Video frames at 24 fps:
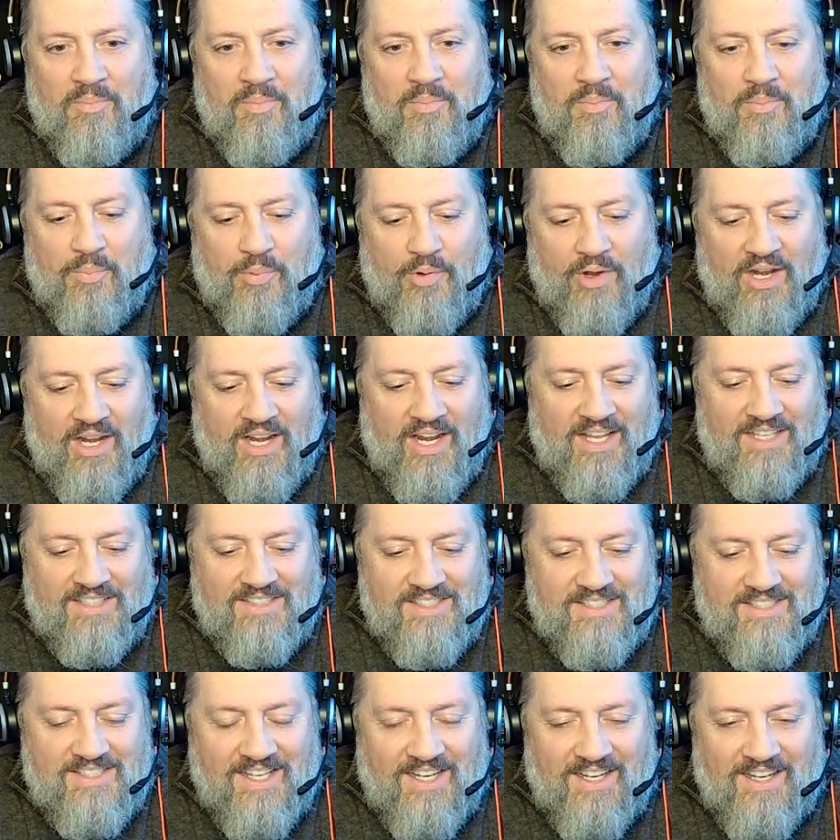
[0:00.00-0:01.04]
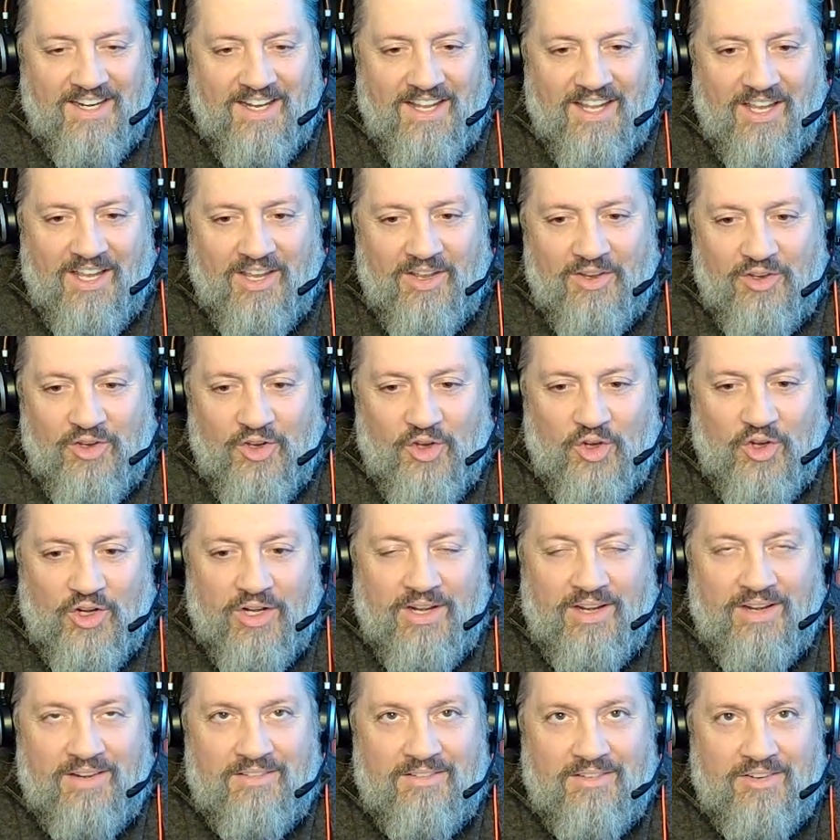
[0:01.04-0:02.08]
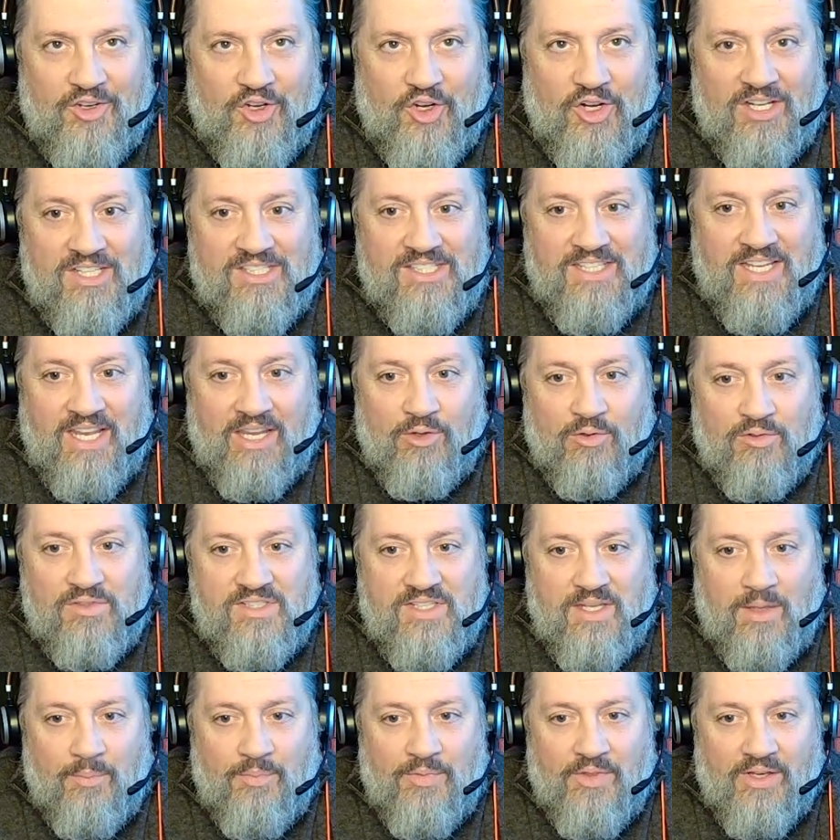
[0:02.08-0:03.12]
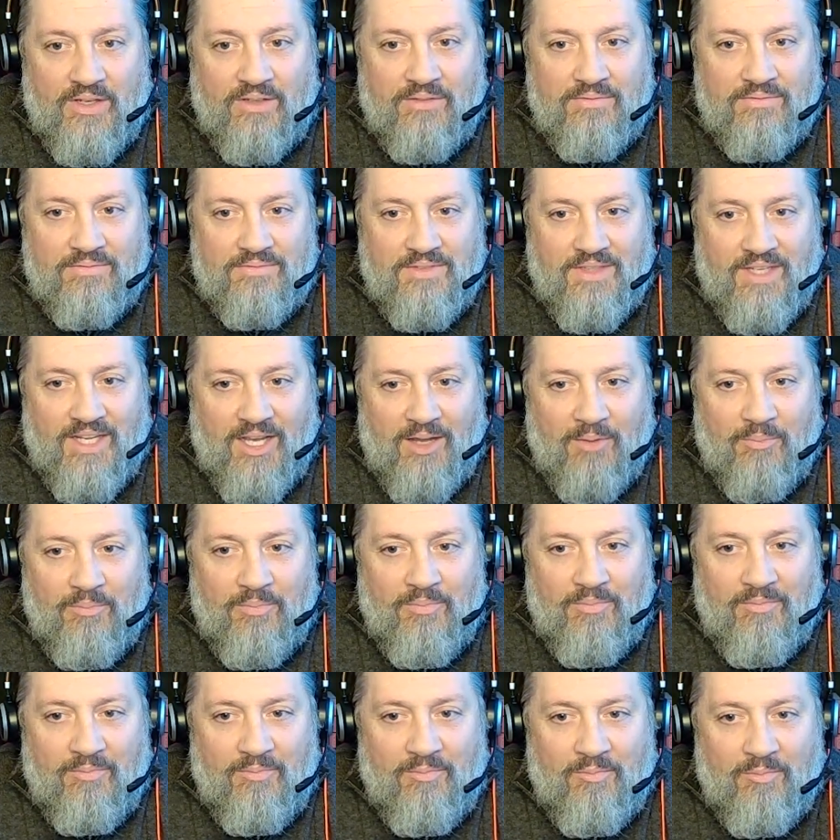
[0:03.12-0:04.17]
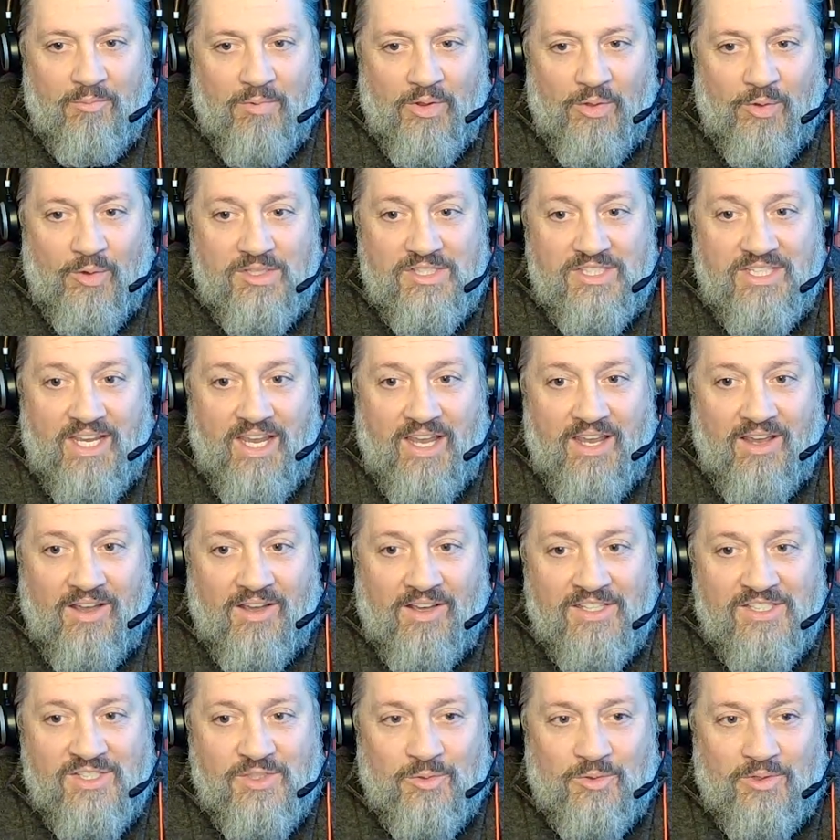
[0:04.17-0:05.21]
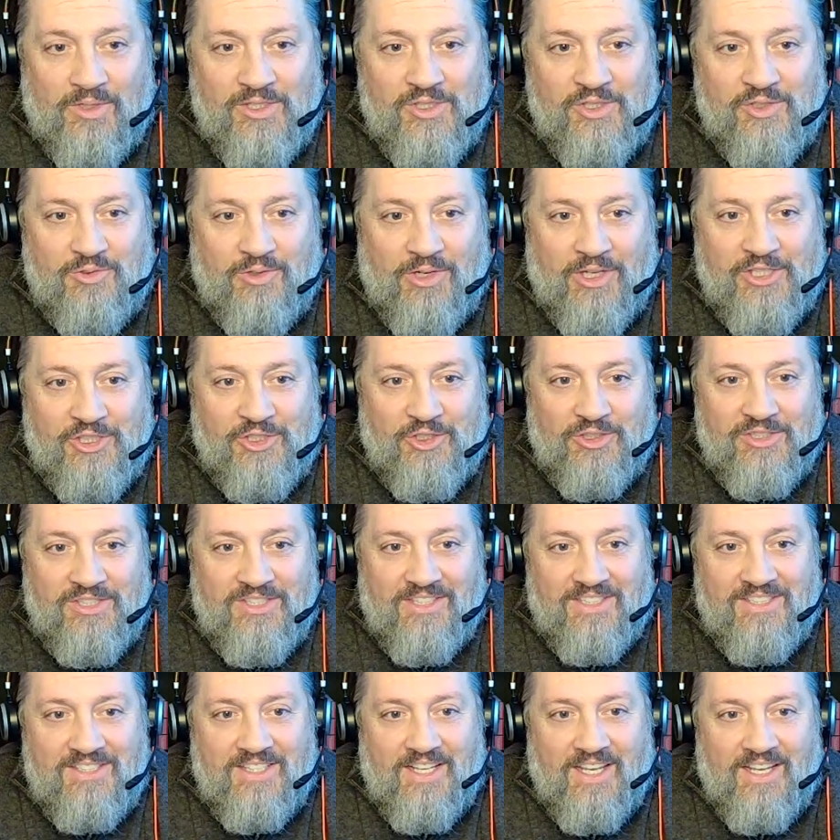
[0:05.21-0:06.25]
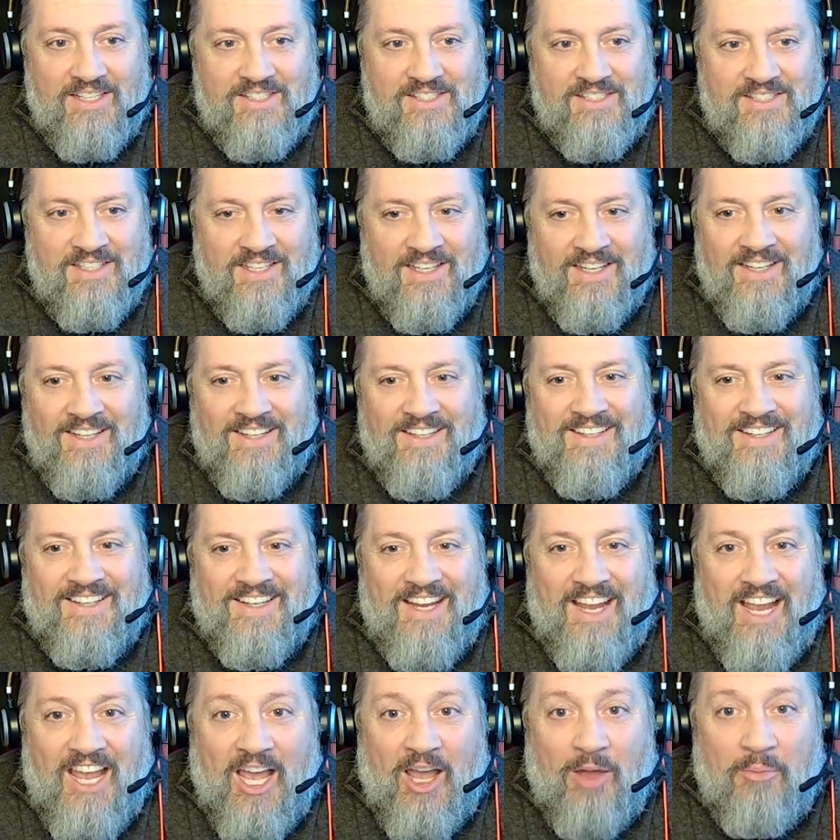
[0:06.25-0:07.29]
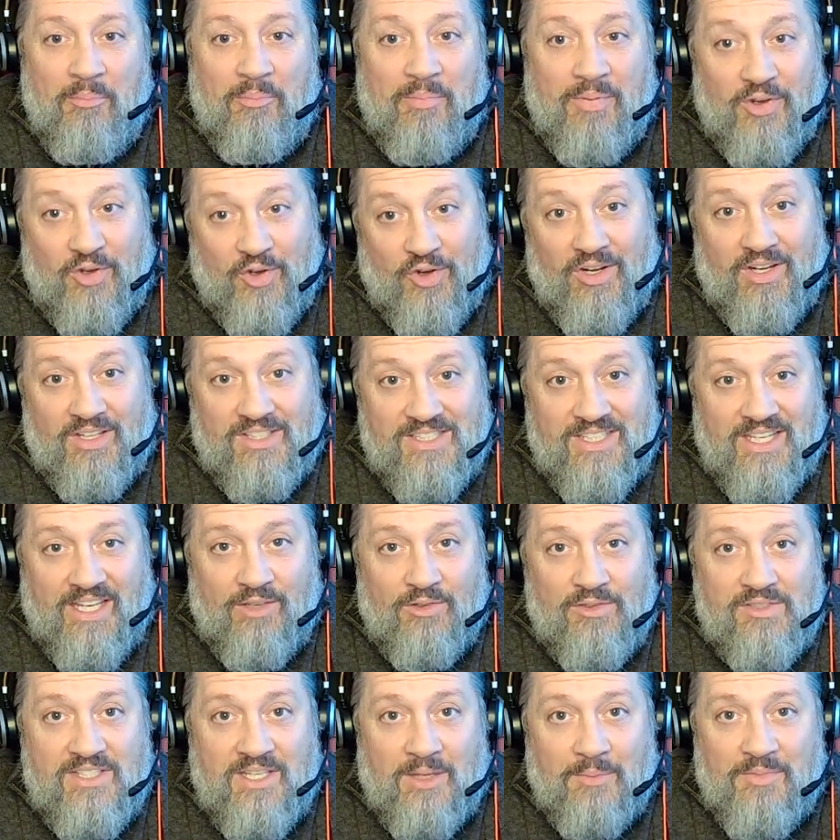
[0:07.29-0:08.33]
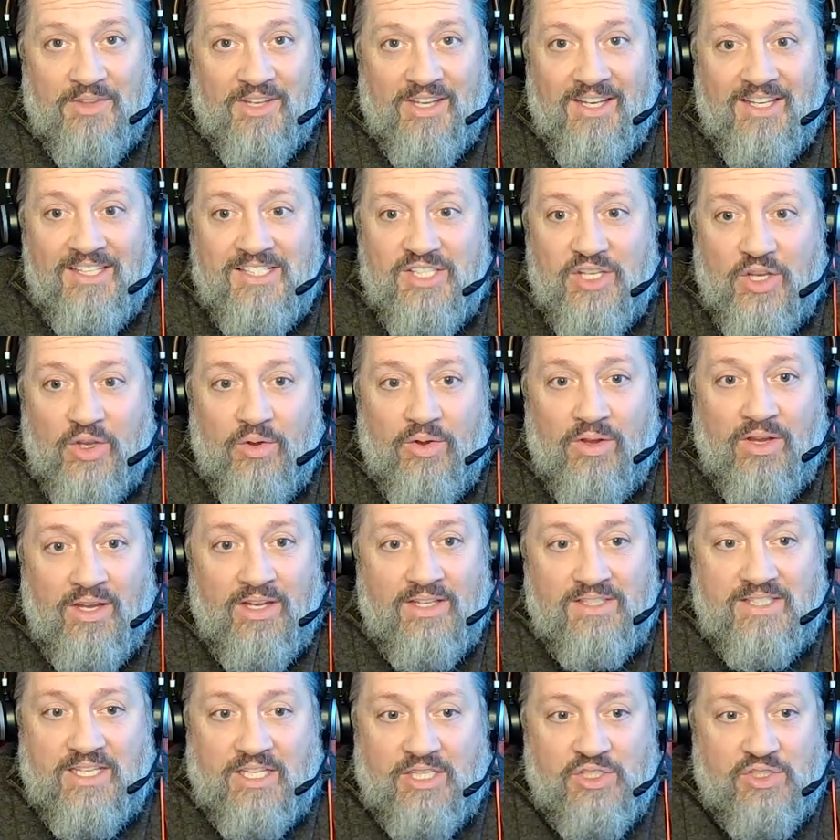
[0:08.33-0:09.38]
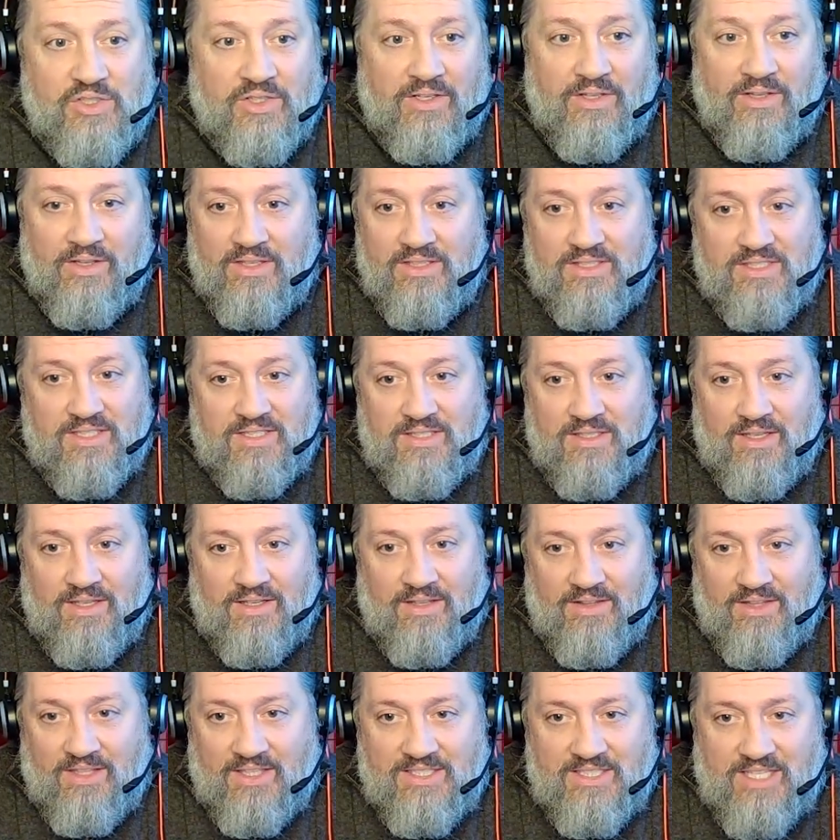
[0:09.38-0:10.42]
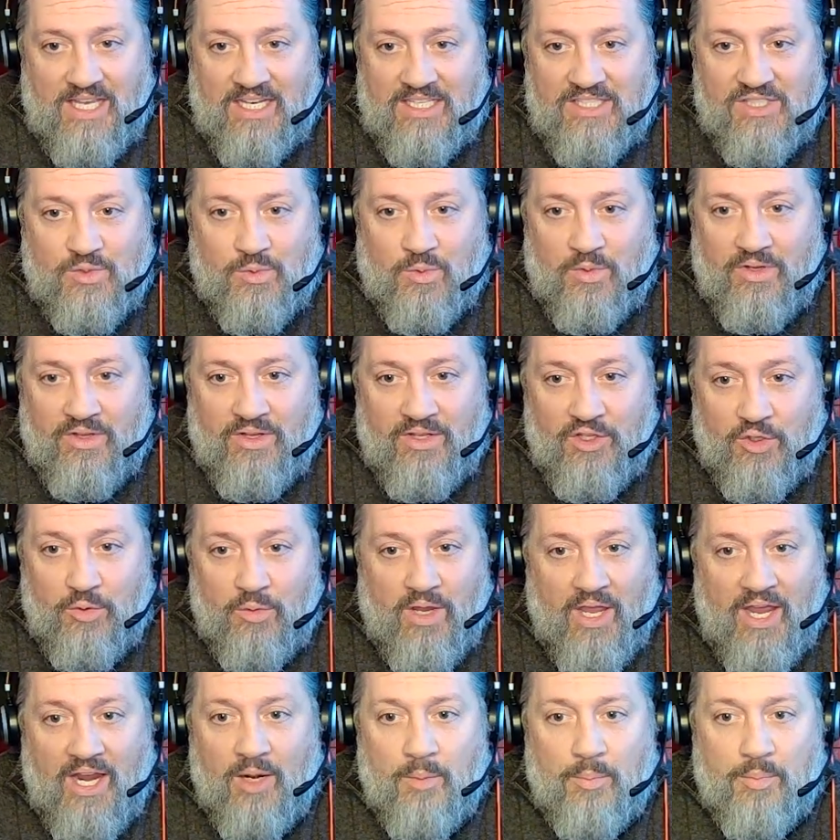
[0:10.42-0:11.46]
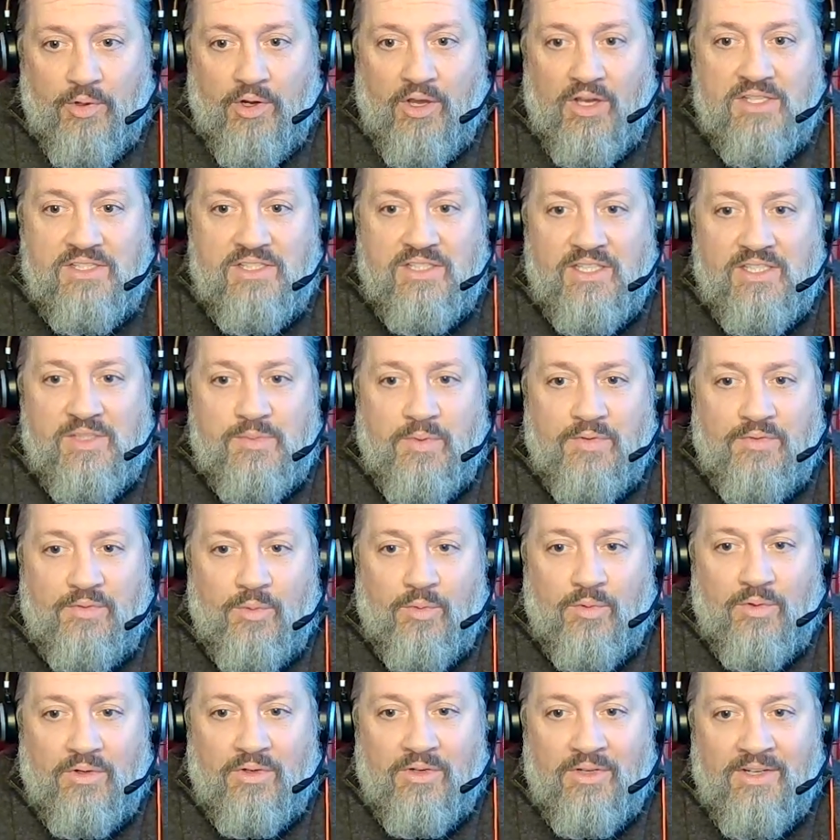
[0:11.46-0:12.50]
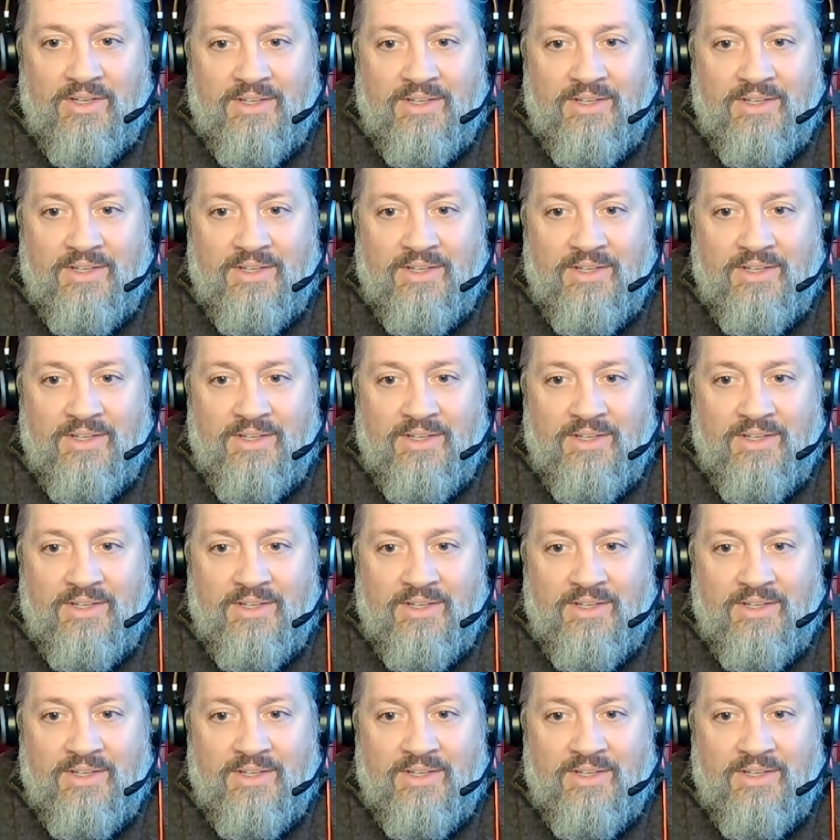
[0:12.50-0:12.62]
Brent has to say, you're going to scale something, whether it's chaos or structured success, but you're going to scale something. So essentially, it's the exact story that you had a process before.